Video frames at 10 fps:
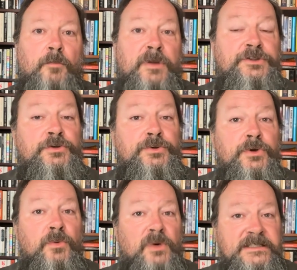but to
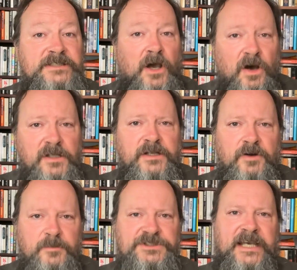what is a harder
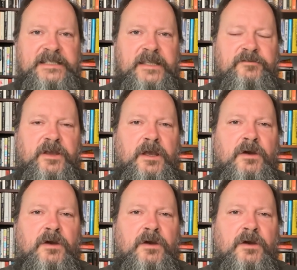objective,